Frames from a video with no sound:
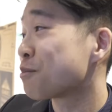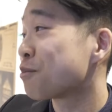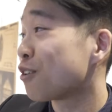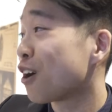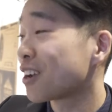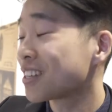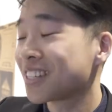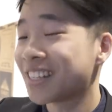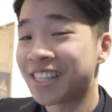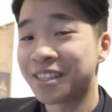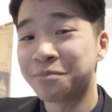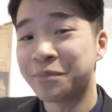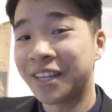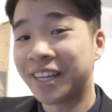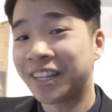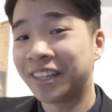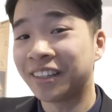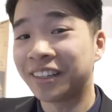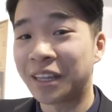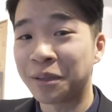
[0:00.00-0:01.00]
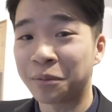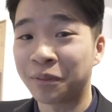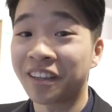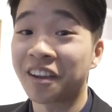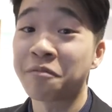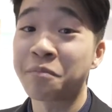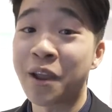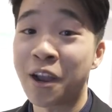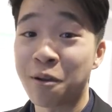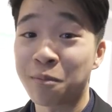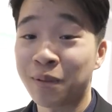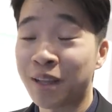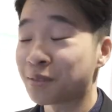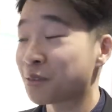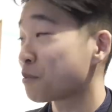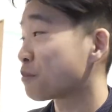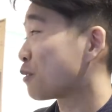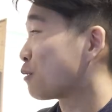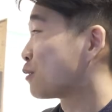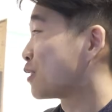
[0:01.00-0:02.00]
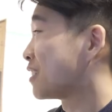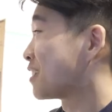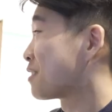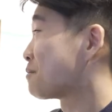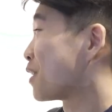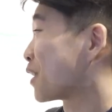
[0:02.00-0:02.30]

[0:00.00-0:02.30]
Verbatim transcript: peroxidase media labeling of periplasmic proteins and